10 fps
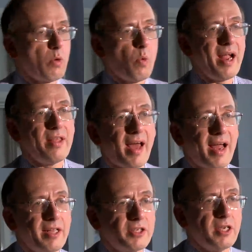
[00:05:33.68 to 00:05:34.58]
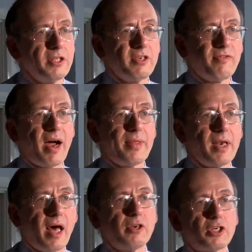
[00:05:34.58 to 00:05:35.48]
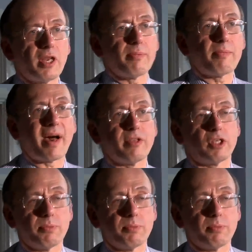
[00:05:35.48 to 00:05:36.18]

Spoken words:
weigh that, divide the larger number by the